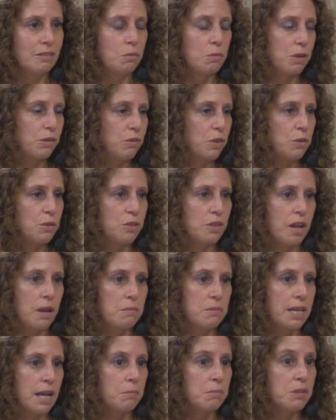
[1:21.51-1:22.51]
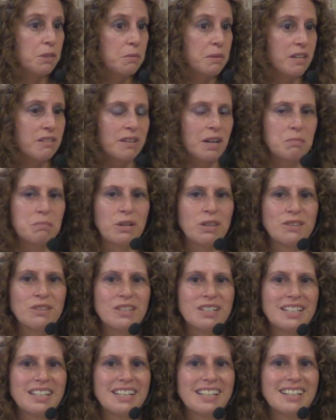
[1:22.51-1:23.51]
one of those times happened to be around
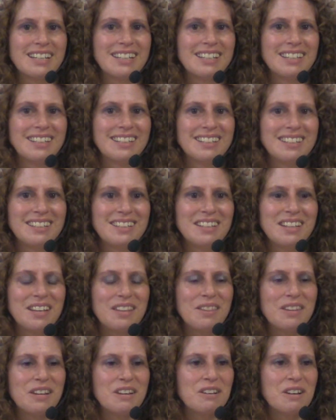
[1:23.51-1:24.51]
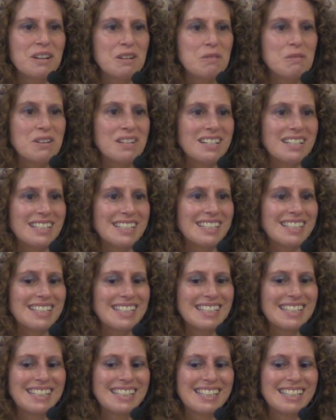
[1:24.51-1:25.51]
Mother's Day, and there I
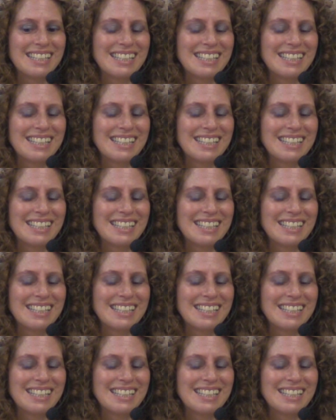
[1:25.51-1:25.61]
was.